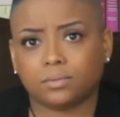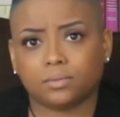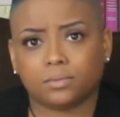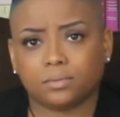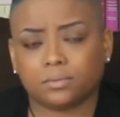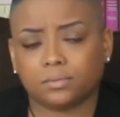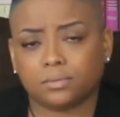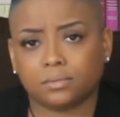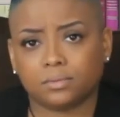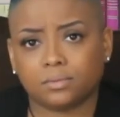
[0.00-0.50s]

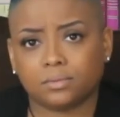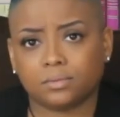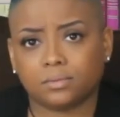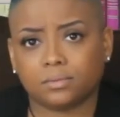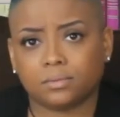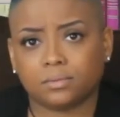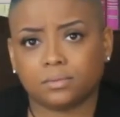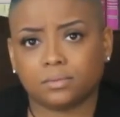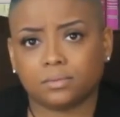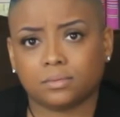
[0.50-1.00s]

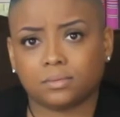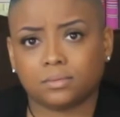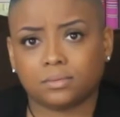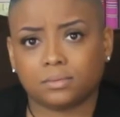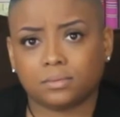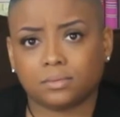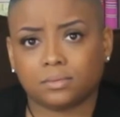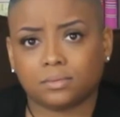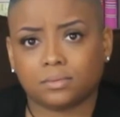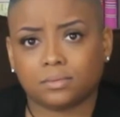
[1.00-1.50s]

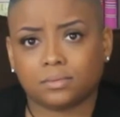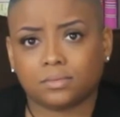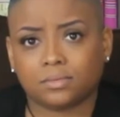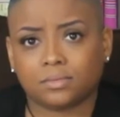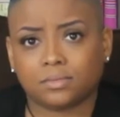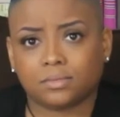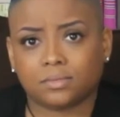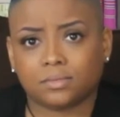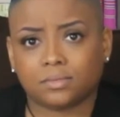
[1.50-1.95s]
Nothing is said.